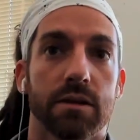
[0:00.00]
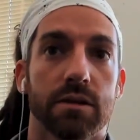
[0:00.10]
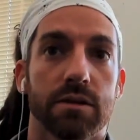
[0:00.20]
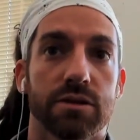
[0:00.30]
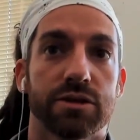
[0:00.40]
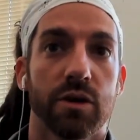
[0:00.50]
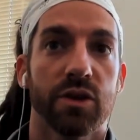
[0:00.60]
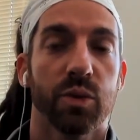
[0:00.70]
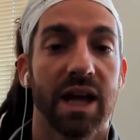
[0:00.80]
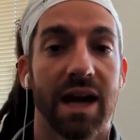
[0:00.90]
so
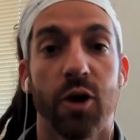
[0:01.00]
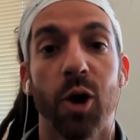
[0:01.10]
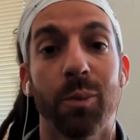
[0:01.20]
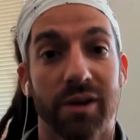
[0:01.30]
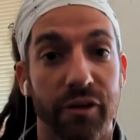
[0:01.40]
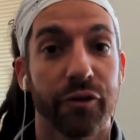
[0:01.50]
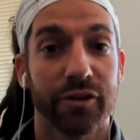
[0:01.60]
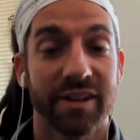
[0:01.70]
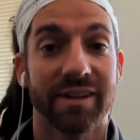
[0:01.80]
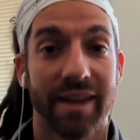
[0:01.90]
that we have hope enough for
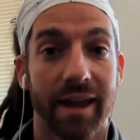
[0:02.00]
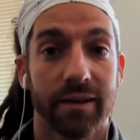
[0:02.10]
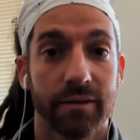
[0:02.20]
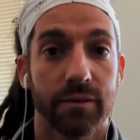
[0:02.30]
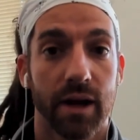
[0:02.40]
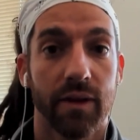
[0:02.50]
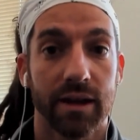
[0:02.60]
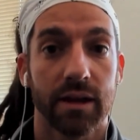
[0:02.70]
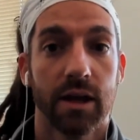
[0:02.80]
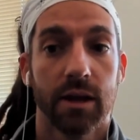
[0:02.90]
today, right?
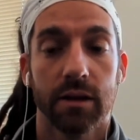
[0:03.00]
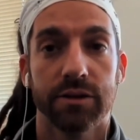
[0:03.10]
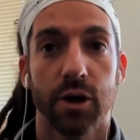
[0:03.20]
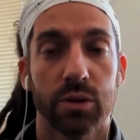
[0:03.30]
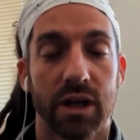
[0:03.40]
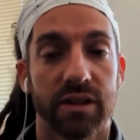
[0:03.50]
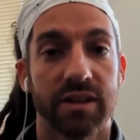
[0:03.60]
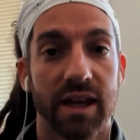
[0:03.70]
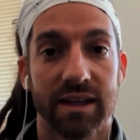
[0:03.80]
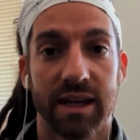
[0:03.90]
Like, don't let the
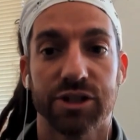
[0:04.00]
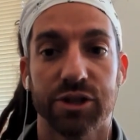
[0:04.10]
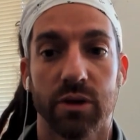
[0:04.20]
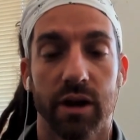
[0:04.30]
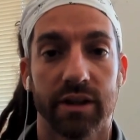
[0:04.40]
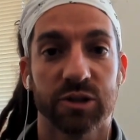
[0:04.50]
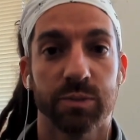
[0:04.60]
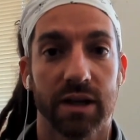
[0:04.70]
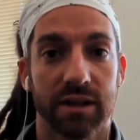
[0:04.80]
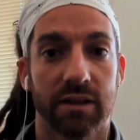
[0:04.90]
day catch you
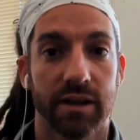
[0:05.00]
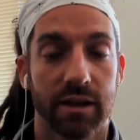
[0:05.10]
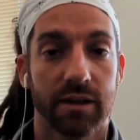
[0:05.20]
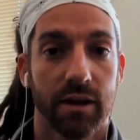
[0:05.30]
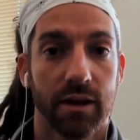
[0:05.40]
unexpectedly.